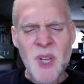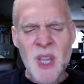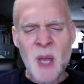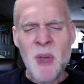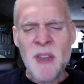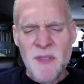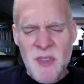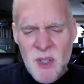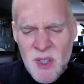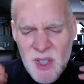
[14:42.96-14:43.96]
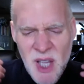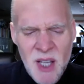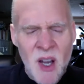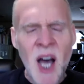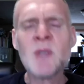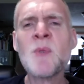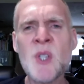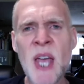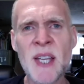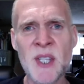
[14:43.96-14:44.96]
they may feel like God
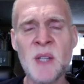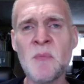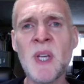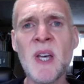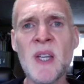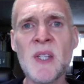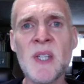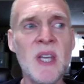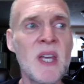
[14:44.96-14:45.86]
rejects them because